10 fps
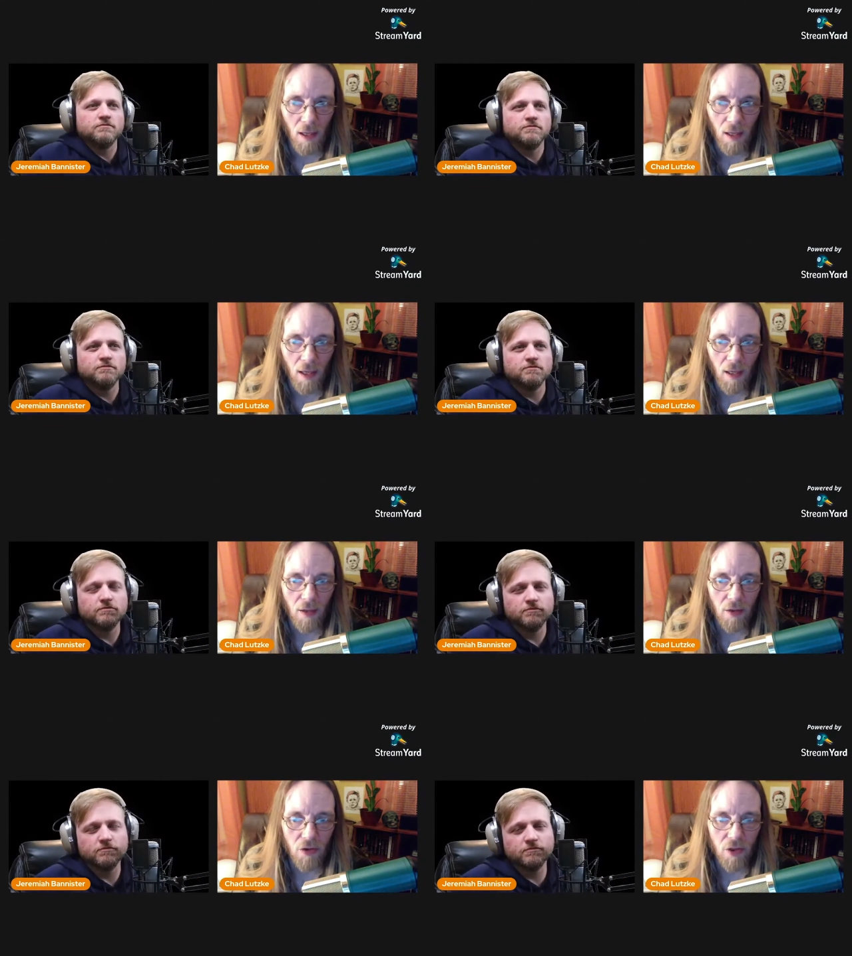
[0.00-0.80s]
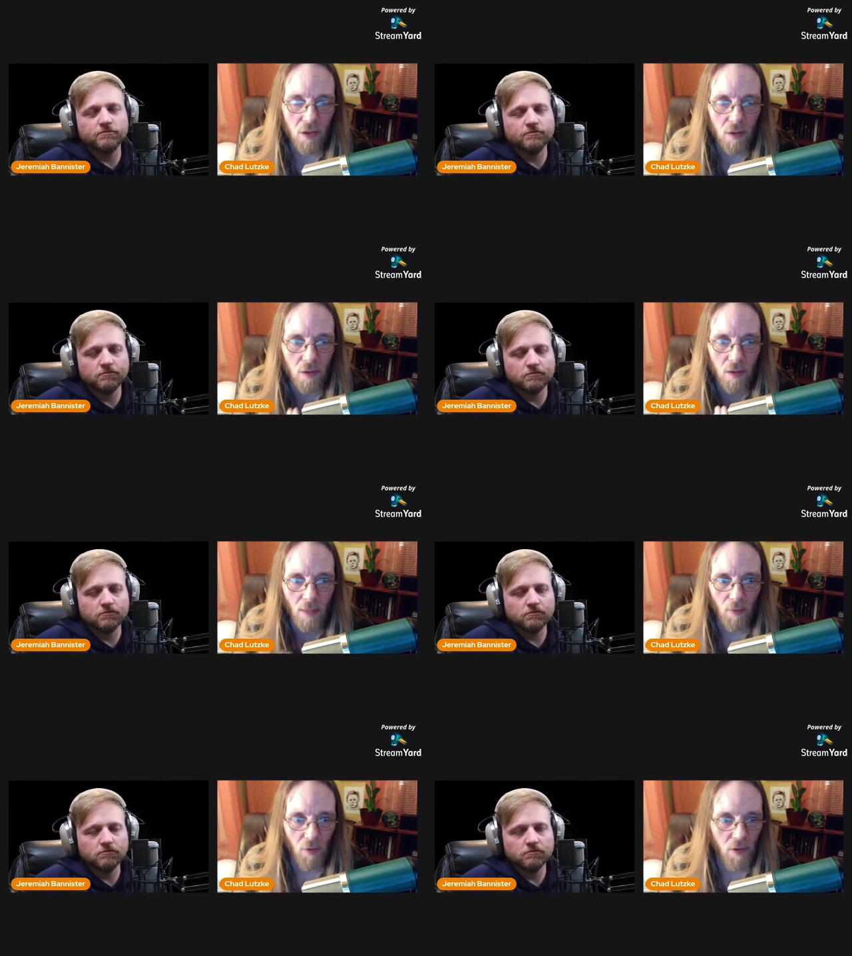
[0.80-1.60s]
Speaker 1: and she
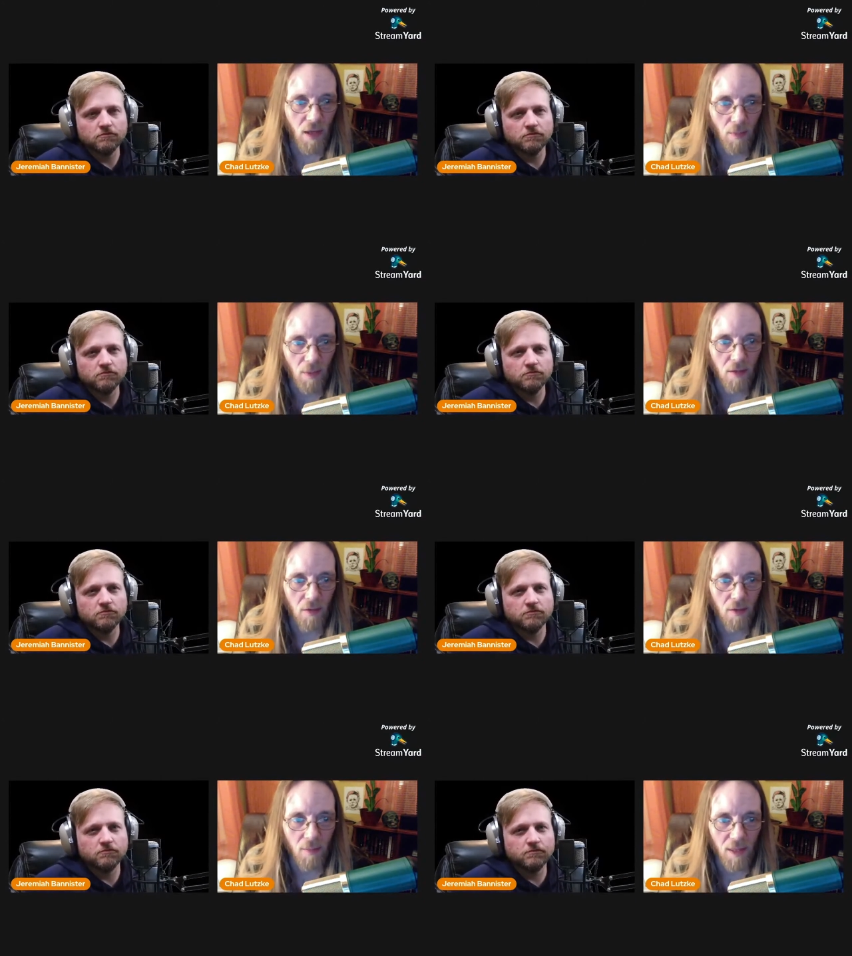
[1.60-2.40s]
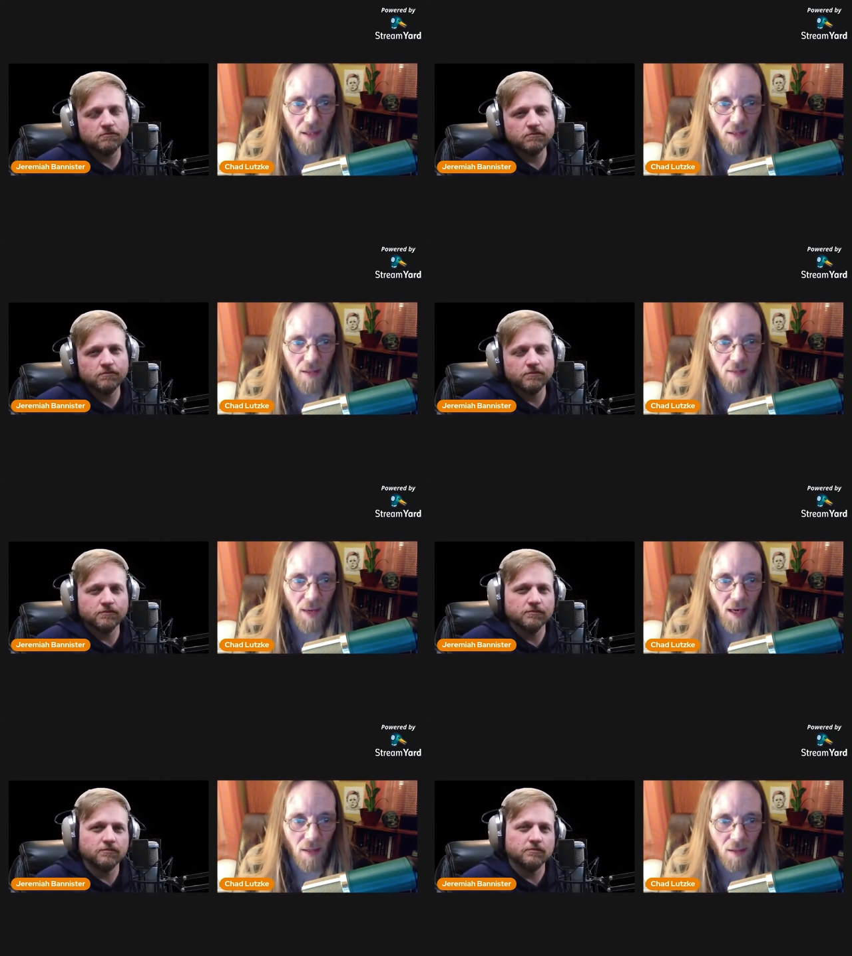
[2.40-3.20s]
kept looking at me during the meeting and
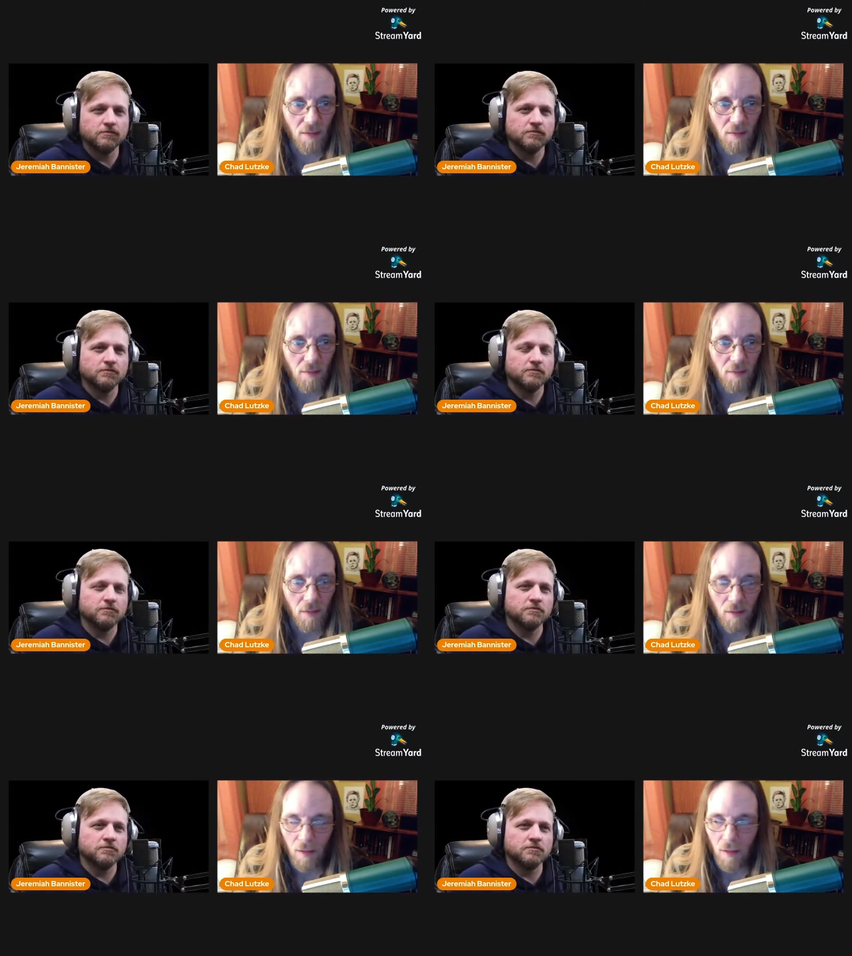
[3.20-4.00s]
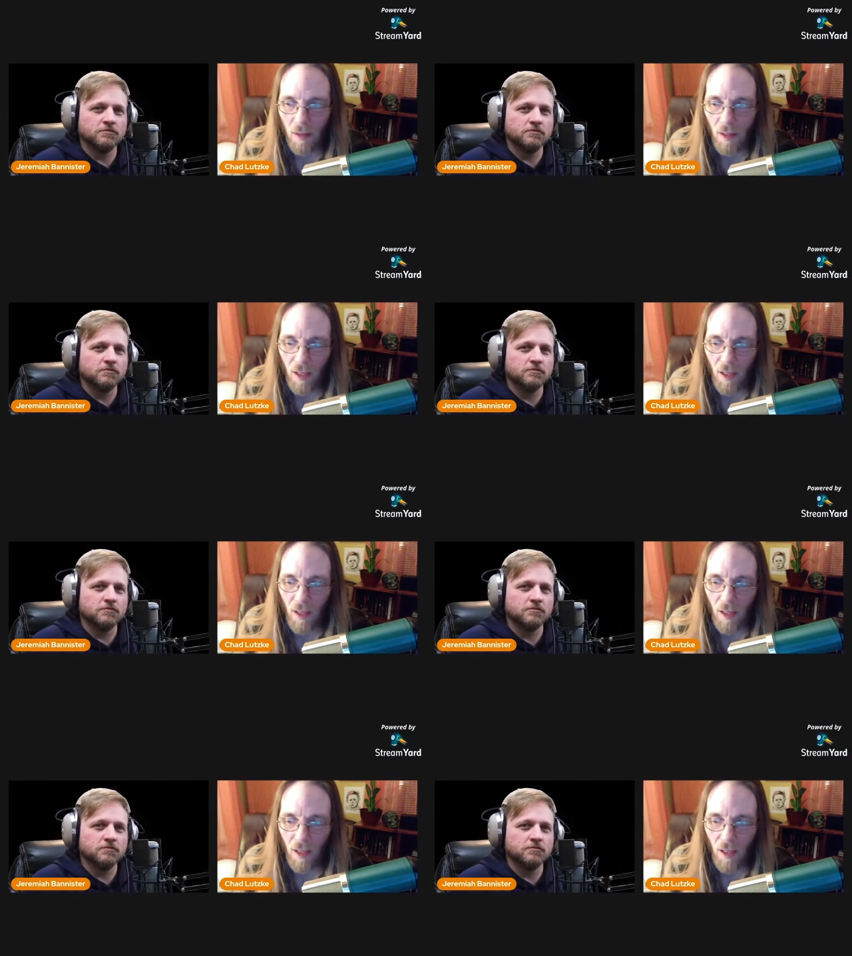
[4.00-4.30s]
smiling Mm-hmm.